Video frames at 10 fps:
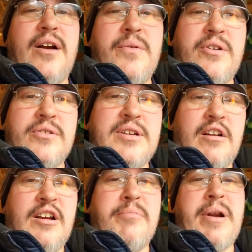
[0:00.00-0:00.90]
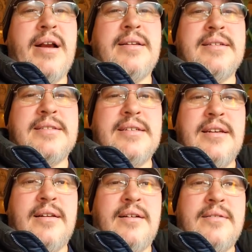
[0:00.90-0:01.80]
I want to go target practicing,
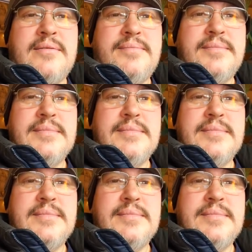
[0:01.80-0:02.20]
you know.